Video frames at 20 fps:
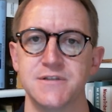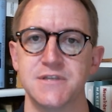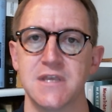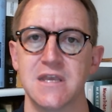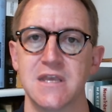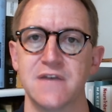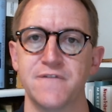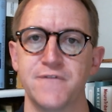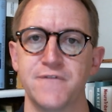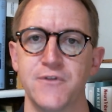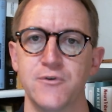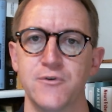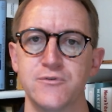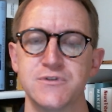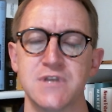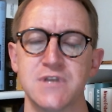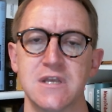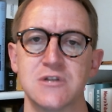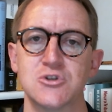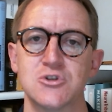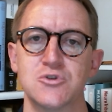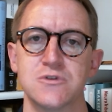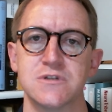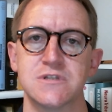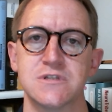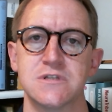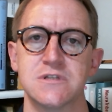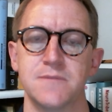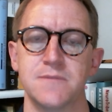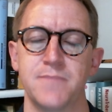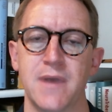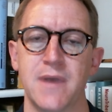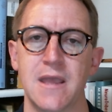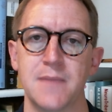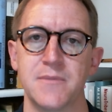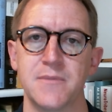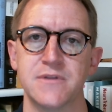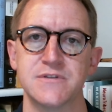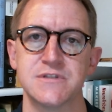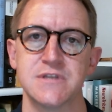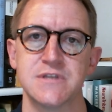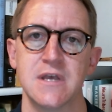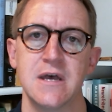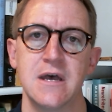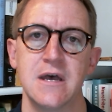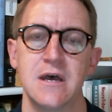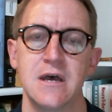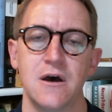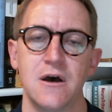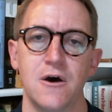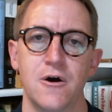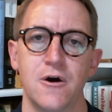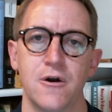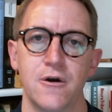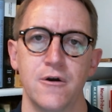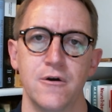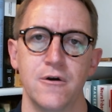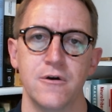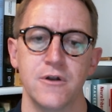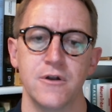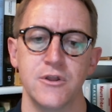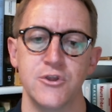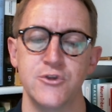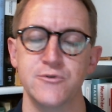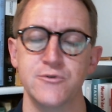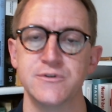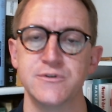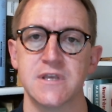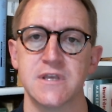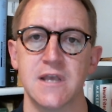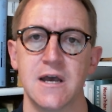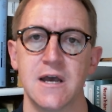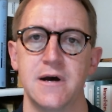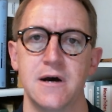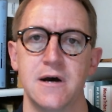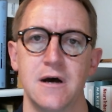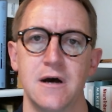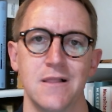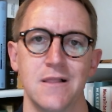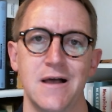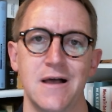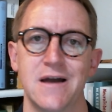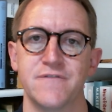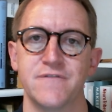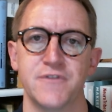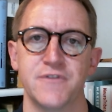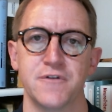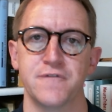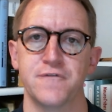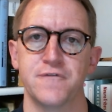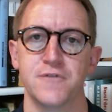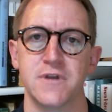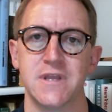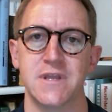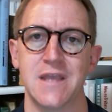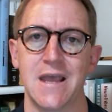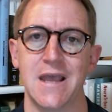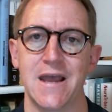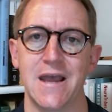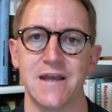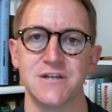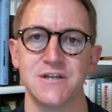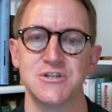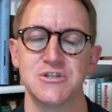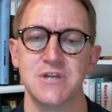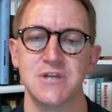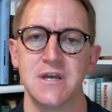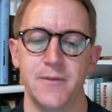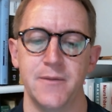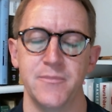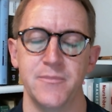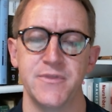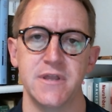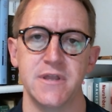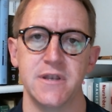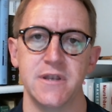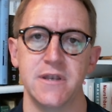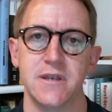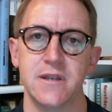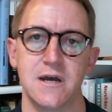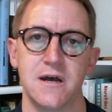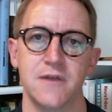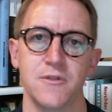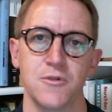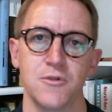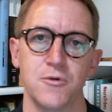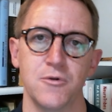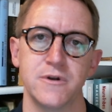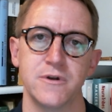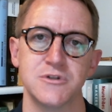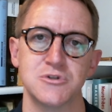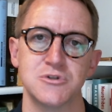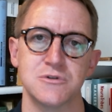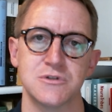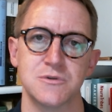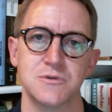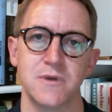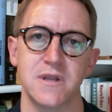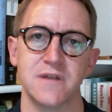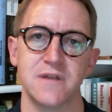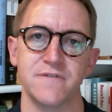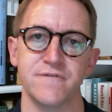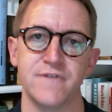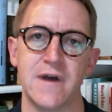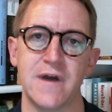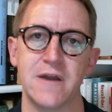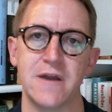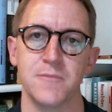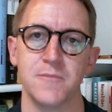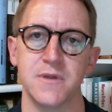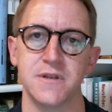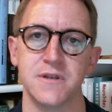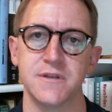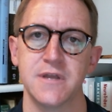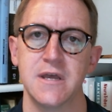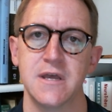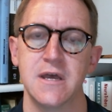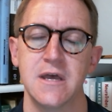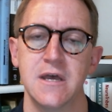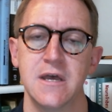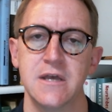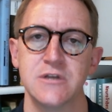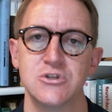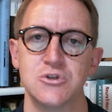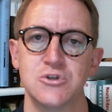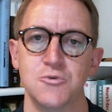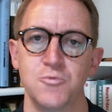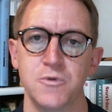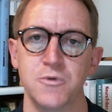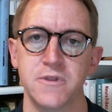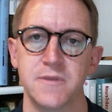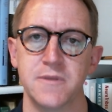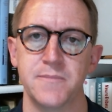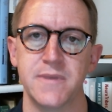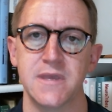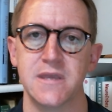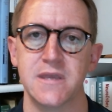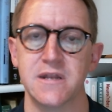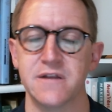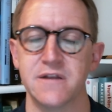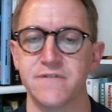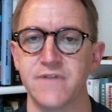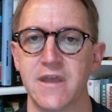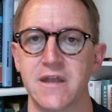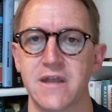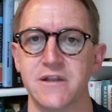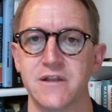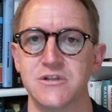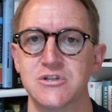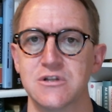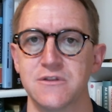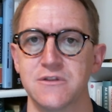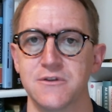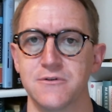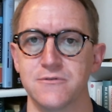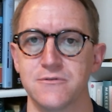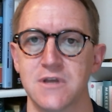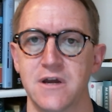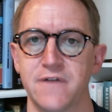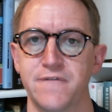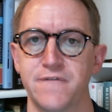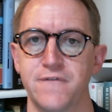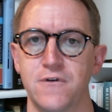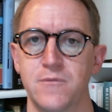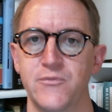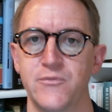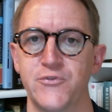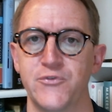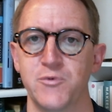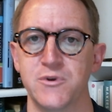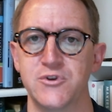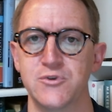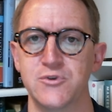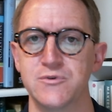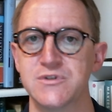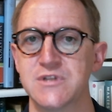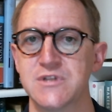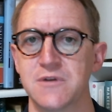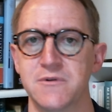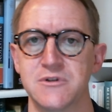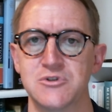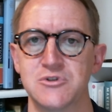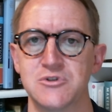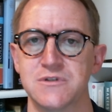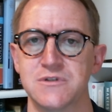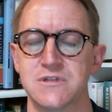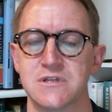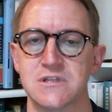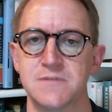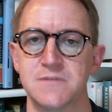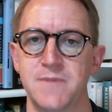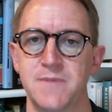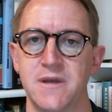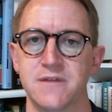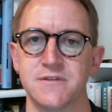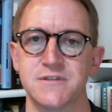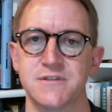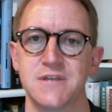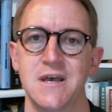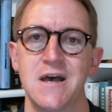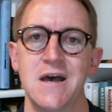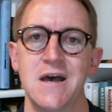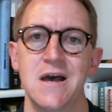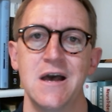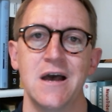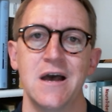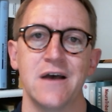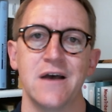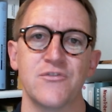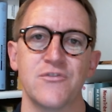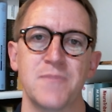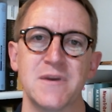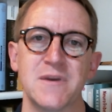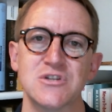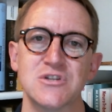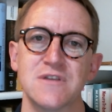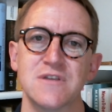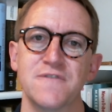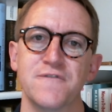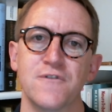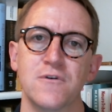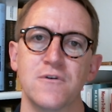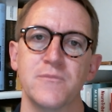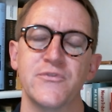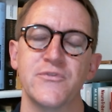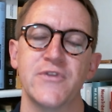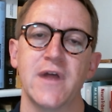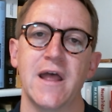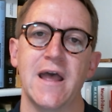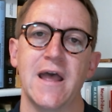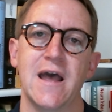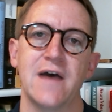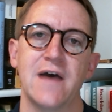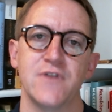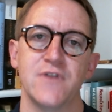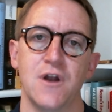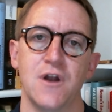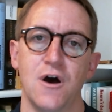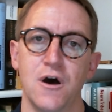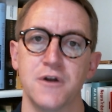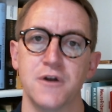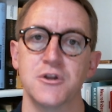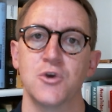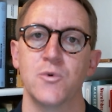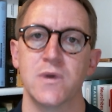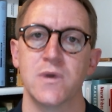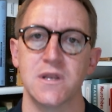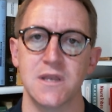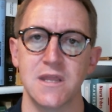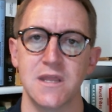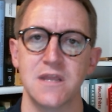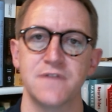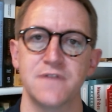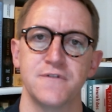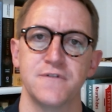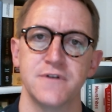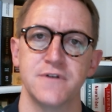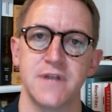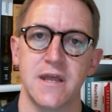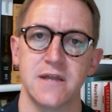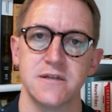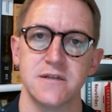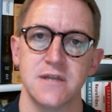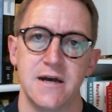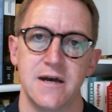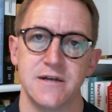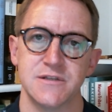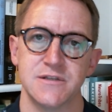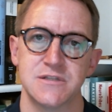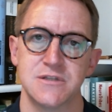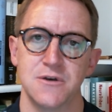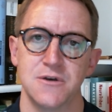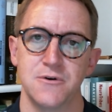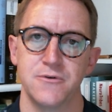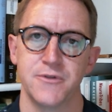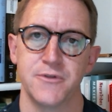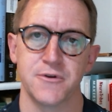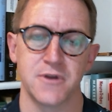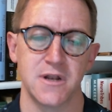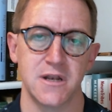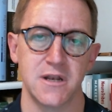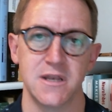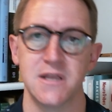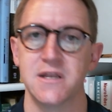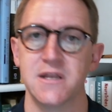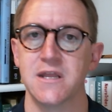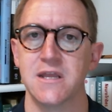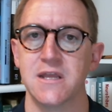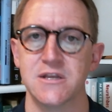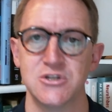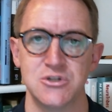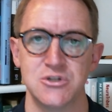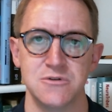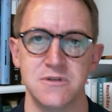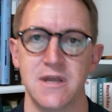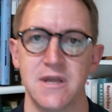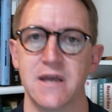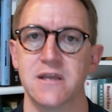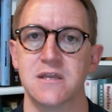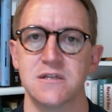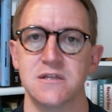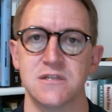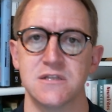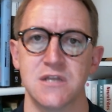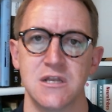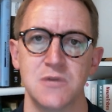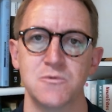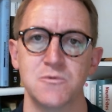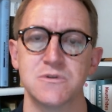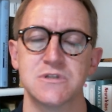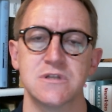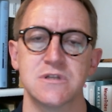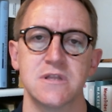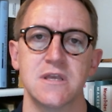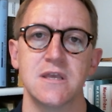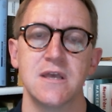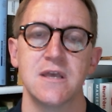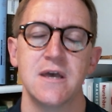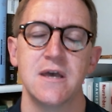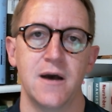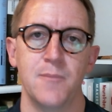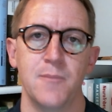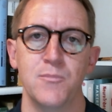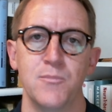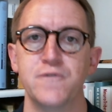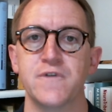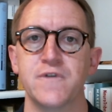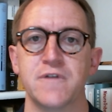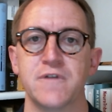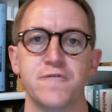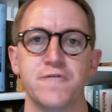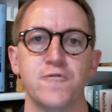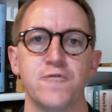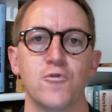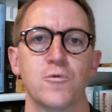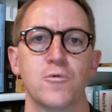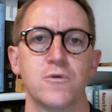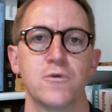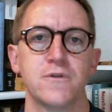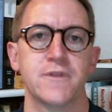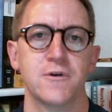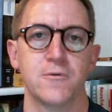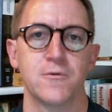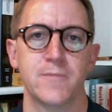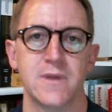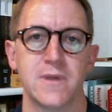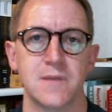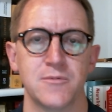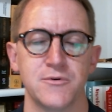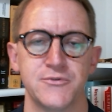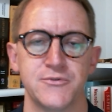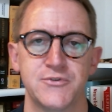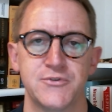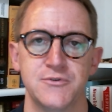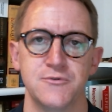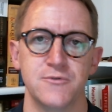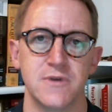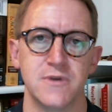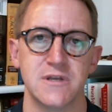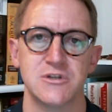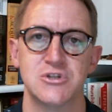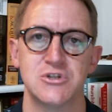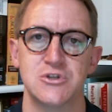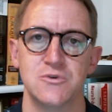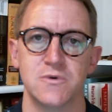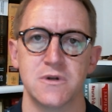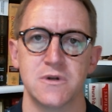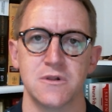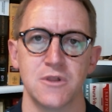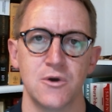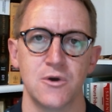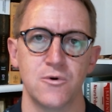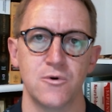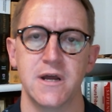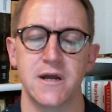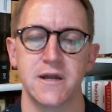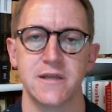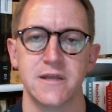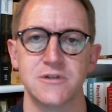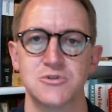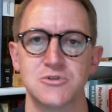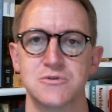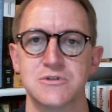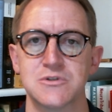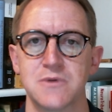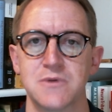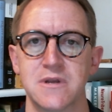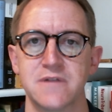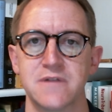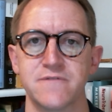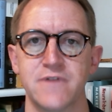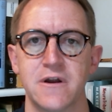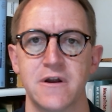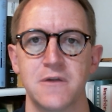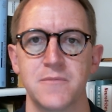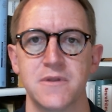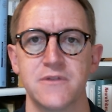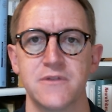if those interest payments are using up a lot of their free cash, then the lower interest rate environment should really be an advantage to those firms, reduce their interest expense, especially firms that have an ongoing need for debt. So they're going to need to issue debt continuously. Moving forward, they'll be able to issue in a lower interest rate environment.